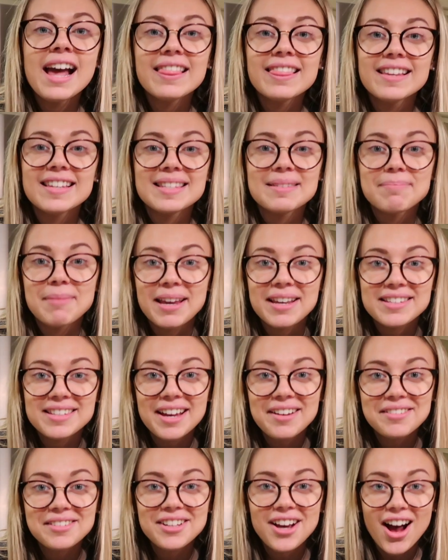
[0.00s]
This may
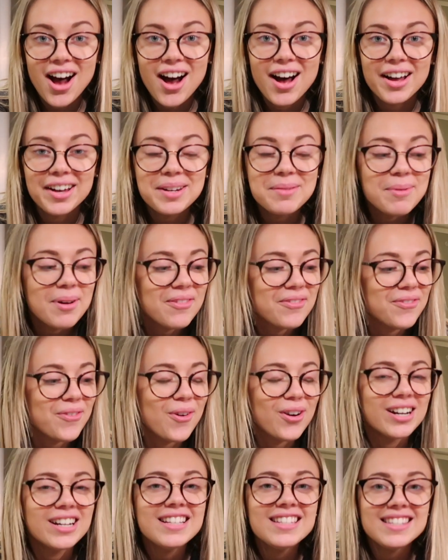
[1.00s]
sound odd, but
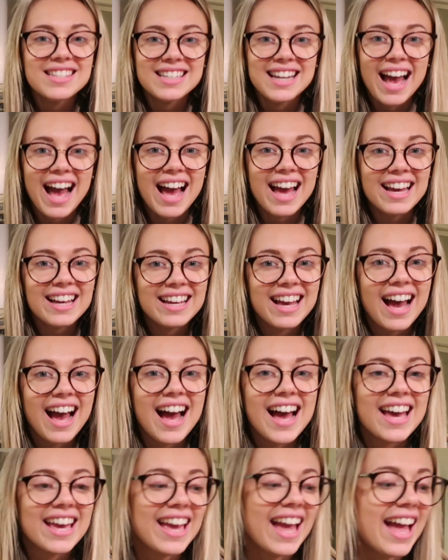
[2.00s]
for a snack,
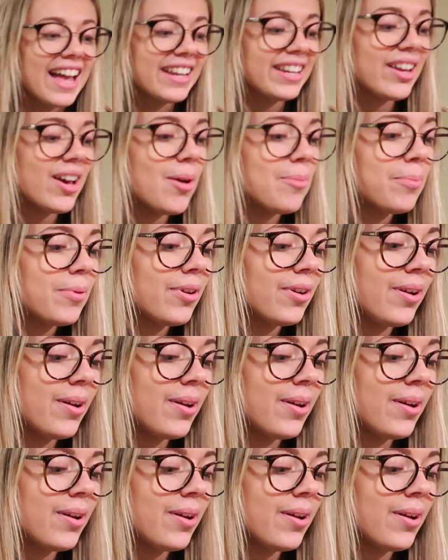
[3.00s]
I end up